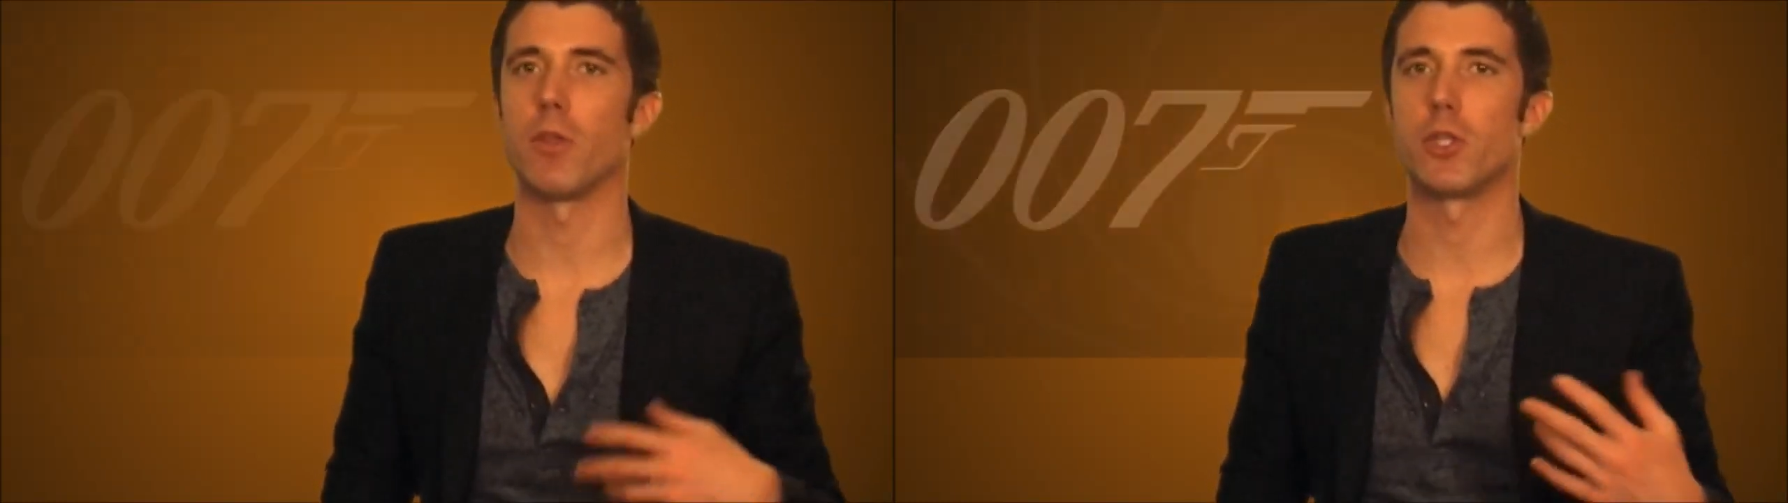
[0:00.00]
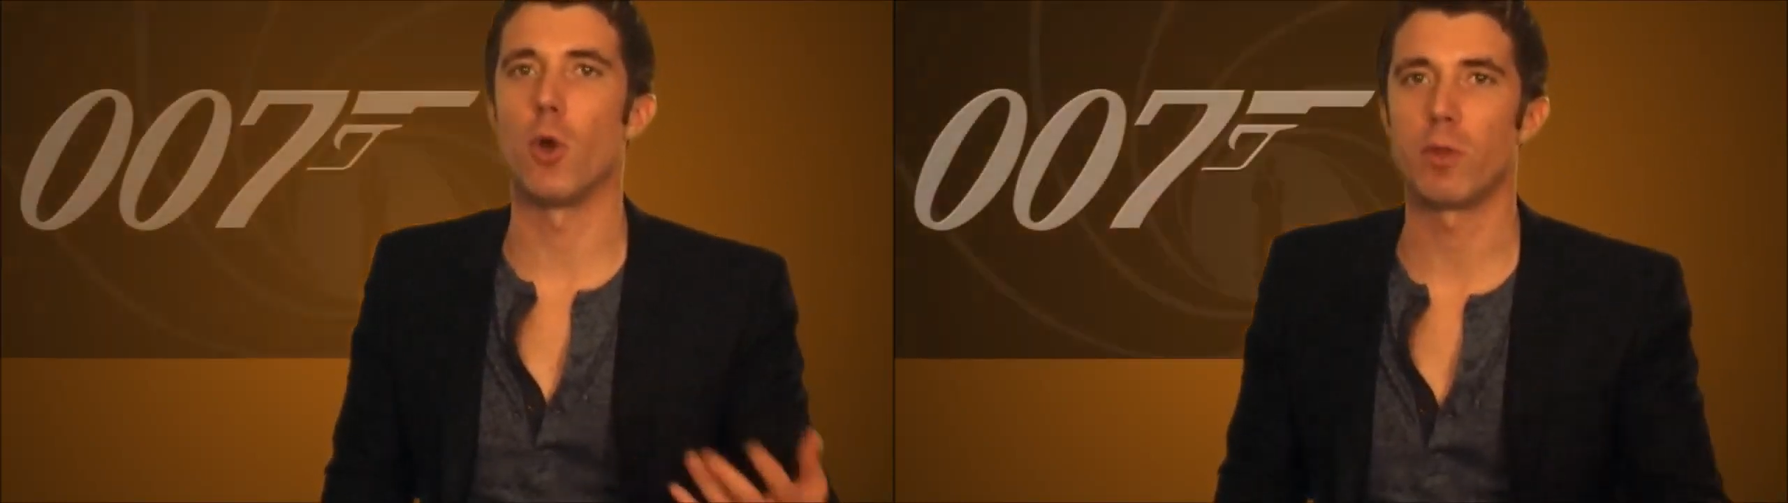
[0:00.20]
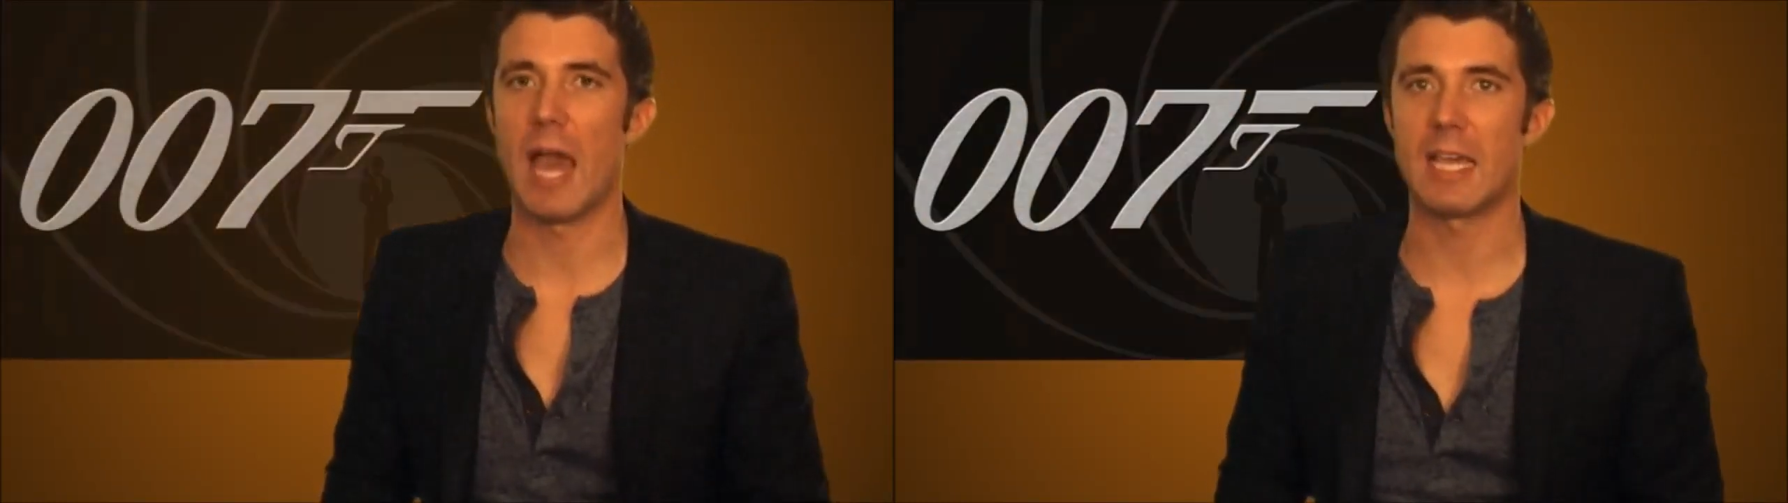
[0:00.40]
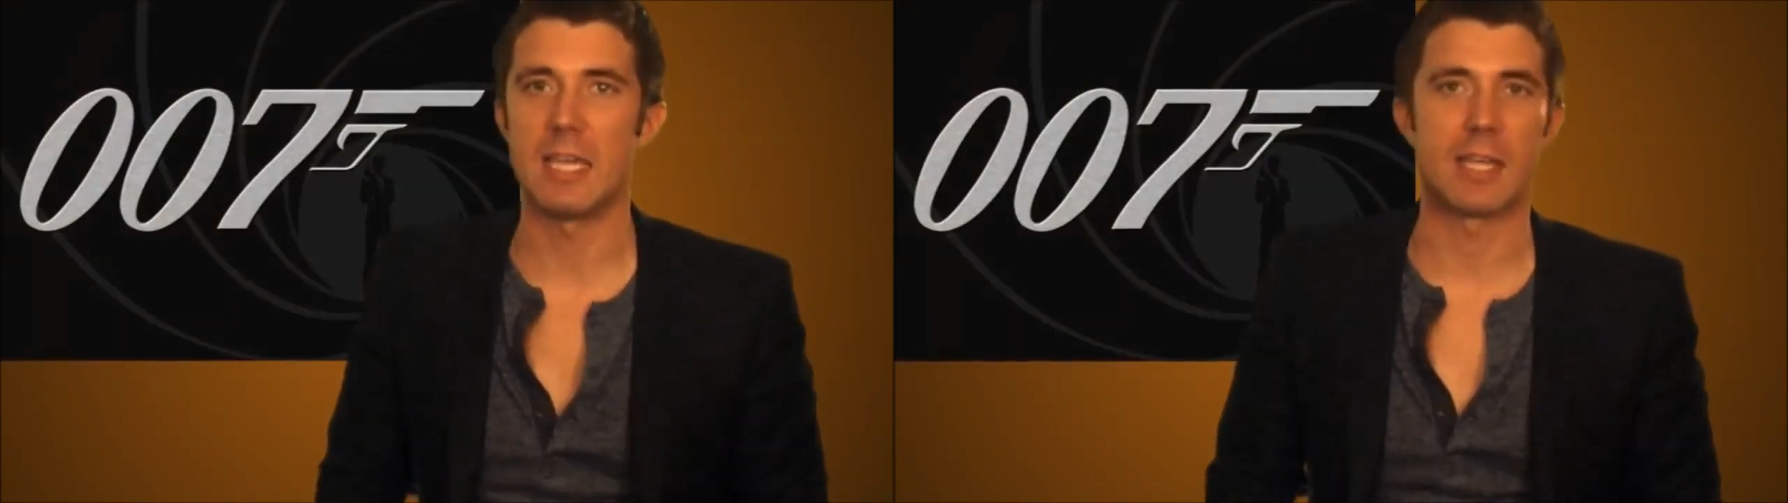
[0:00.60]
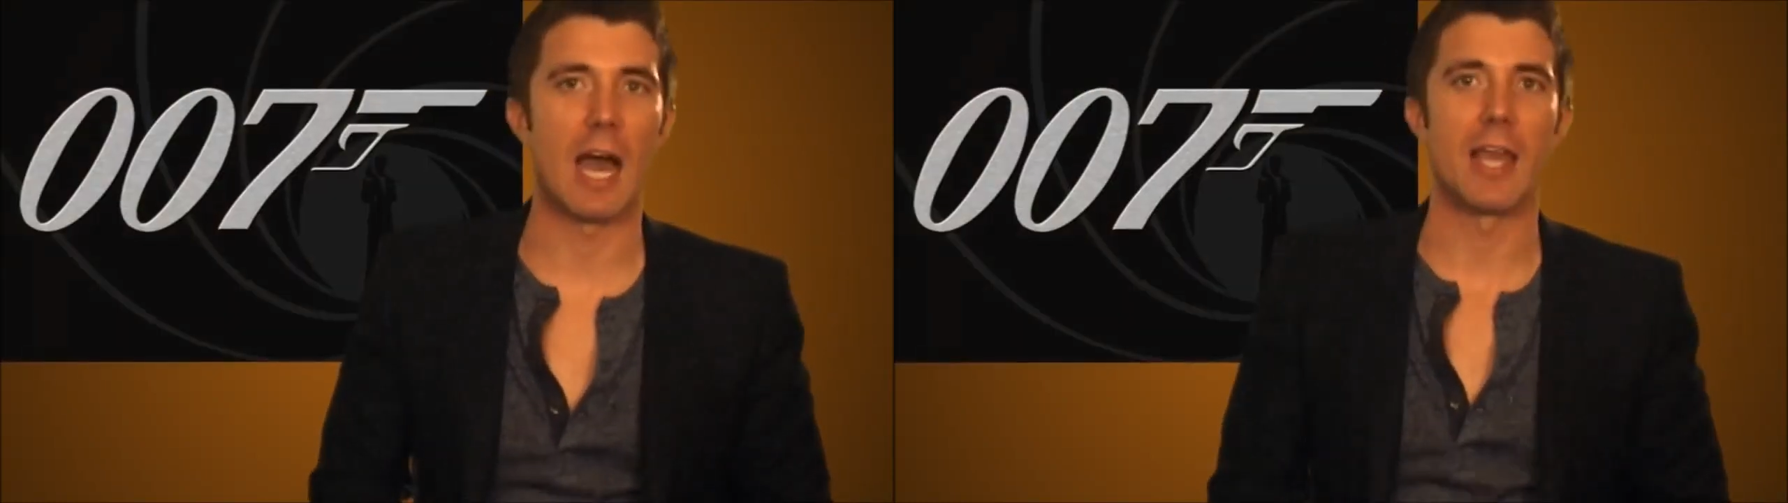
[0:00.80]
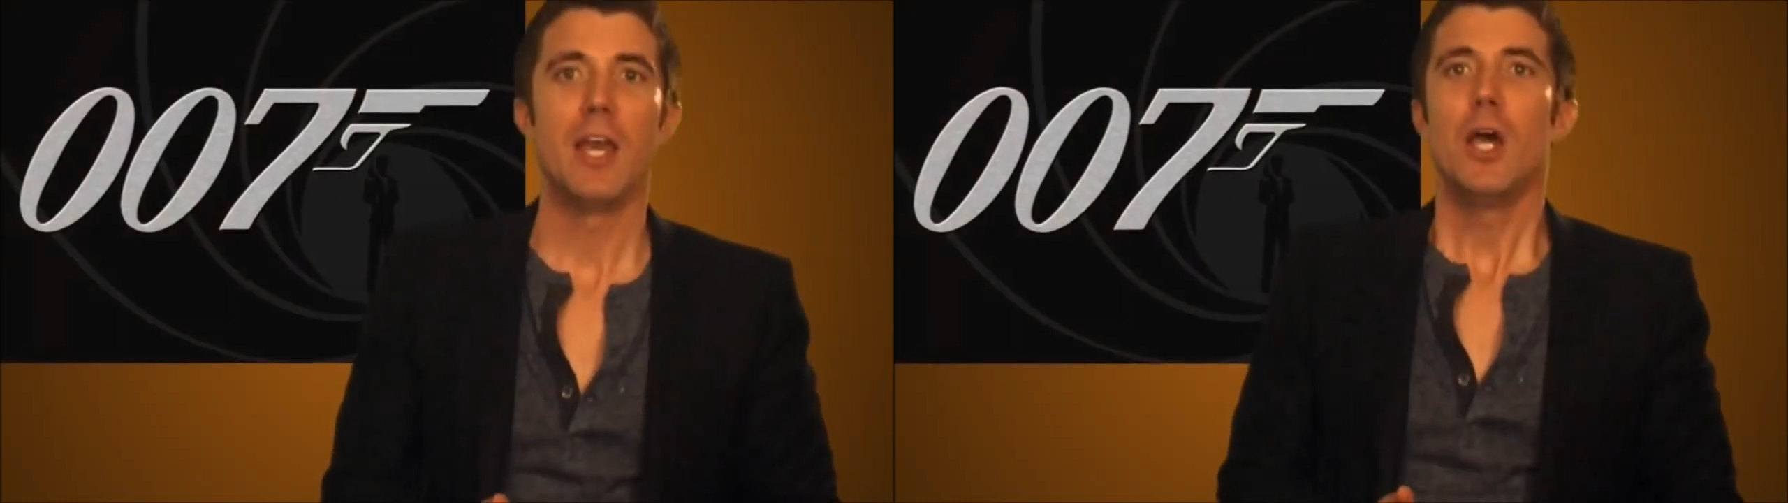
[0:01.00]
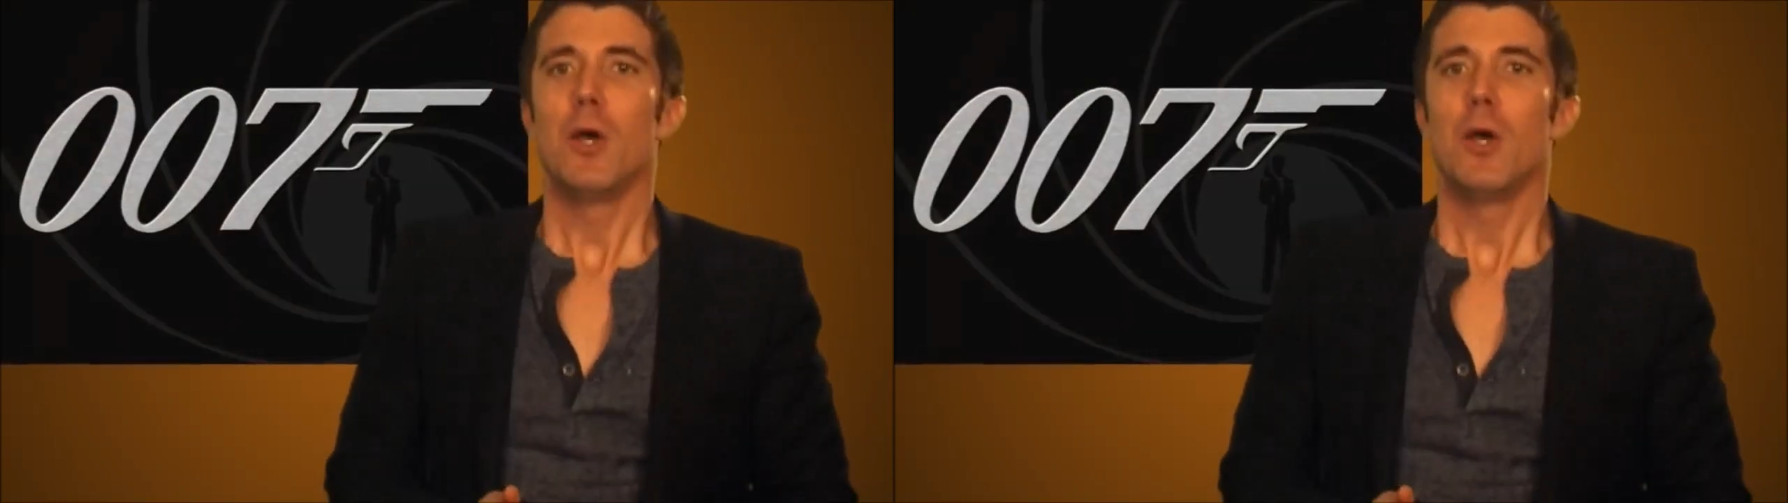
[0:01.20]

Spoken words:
the Dos Equis guy,